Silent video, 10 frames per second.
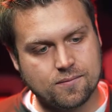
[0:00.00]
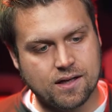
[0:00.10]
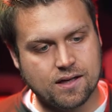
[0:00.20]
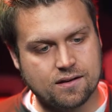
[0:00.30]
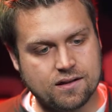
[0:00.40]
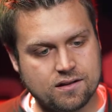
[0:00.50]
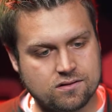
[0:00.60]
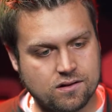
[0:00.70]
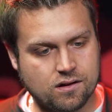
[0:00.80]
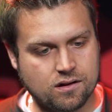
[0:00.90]
And
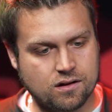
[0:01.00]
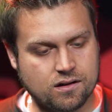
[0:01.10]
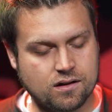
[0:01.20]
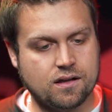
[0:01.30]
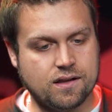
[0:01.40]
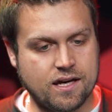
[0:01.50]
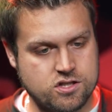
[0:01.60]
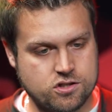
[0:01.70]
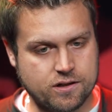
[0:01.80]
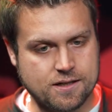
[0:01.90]
these are the
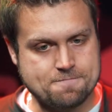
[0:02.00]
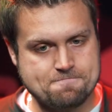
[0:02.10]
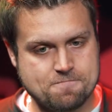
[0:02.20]
history.